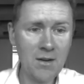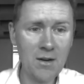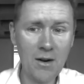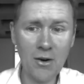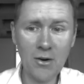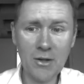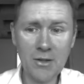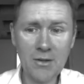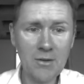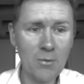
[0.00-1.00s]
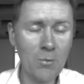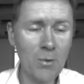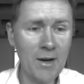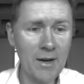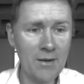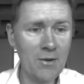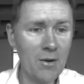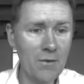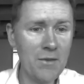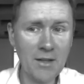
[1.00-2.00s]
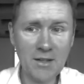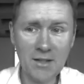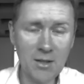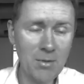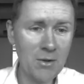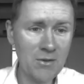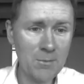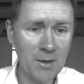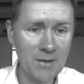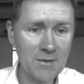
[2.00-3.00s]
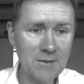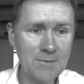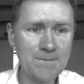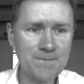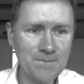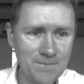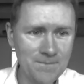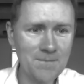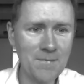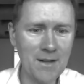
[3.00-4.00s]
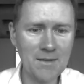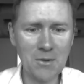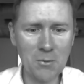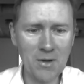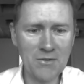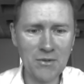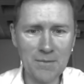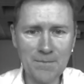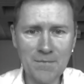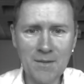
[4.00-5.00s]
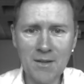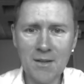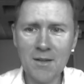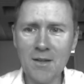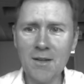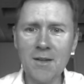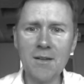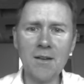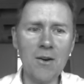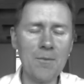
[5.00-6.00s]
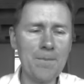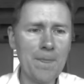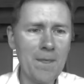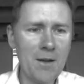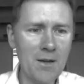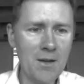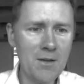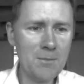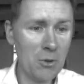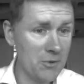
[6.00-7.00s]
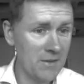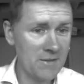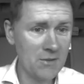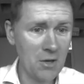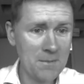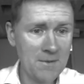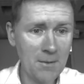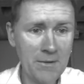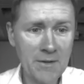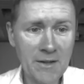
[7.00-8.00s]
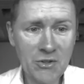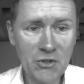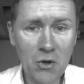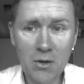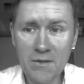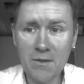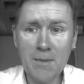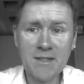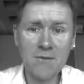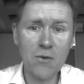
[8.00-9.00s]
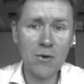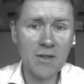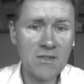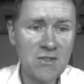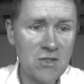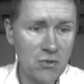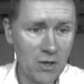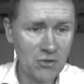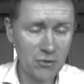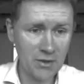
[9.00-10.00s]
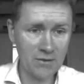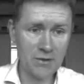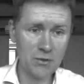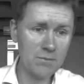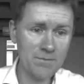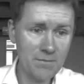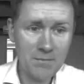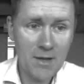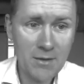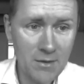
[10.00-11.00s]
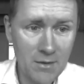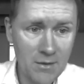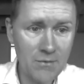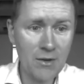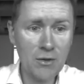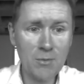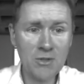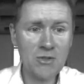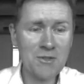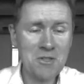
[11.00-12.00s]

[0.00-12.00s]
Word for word: our way of thinking about space? That's the question. Now, uh, Boroditsky adopts something that she calls the metaphoric structuring view that is very much